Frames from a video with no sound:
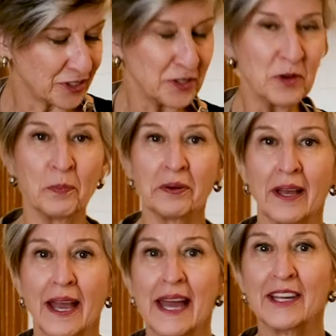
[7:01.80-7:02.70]
soup
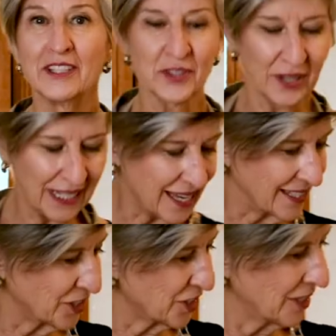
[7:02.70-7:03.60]
and enjoy
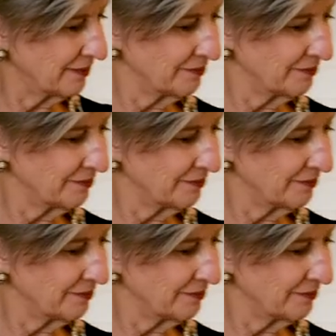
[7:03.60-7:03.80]
lunch.